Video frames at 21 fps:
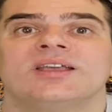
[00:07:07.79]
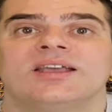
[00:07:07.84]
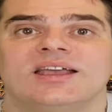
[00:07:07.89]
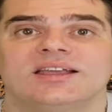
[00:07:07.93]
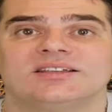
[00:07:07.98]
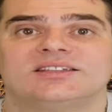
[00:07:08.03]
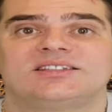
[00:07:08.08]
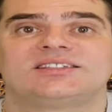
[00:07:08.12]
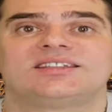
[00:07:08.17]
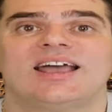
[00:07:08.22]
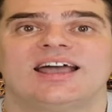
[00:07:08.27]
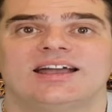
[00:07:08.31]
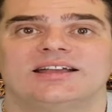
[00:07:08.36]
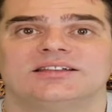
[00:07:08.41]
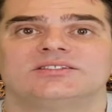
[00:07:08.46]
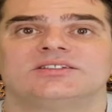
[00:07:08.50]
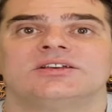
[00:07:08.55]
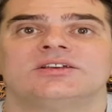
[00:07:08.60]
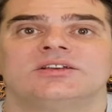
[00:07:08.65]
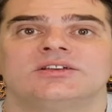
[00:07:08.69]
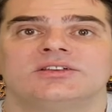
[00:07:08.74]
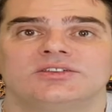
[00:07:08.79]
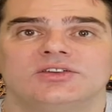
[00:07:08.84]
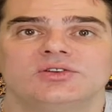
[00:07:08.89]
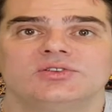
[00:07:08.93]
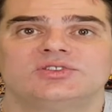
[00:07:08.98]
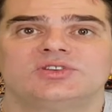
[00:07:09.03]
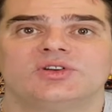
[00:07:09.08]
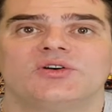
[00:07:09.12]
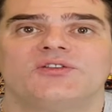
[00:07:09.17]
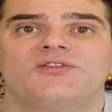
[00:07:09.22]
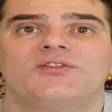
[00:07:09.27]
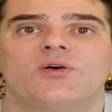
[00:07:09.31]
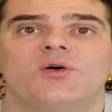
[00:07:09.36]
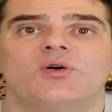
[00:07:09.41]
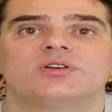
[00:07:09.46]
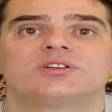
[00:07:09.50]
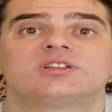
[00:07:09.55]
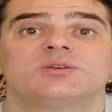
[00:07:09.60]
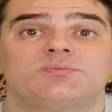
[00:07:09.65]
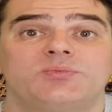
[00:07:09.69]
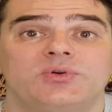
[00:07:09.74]
Instead, use your
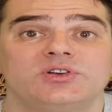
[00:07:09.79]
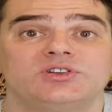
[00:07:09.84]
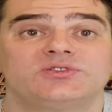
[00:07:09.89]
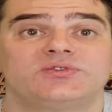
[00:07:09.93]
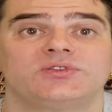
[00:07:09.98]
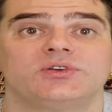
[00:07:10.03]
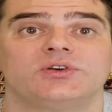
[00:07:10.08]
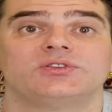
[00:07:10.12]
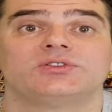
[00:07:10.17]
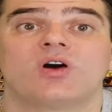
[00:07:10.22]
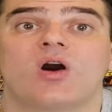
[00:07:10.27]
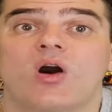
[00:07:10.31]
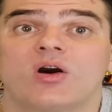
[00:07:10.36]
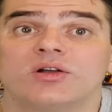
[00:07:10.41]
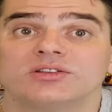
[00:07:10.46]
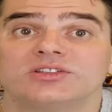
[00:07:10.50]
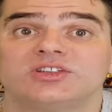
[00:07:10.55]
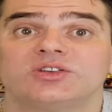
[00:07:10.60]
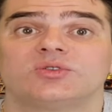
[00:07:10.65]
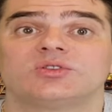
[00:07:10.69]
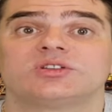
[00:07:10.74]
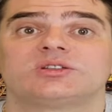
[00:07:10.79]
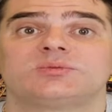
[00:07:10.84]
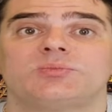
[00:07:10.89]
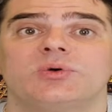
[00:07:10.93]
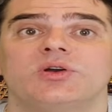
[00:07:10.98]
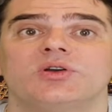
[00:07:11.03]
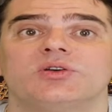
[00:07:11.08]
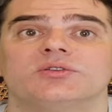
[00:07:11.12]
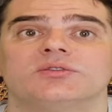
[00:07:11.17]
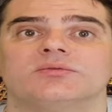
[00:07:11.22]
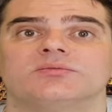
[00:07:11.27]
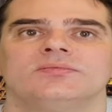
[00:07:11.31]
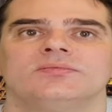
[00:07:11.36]
fork to push food onto your spoon.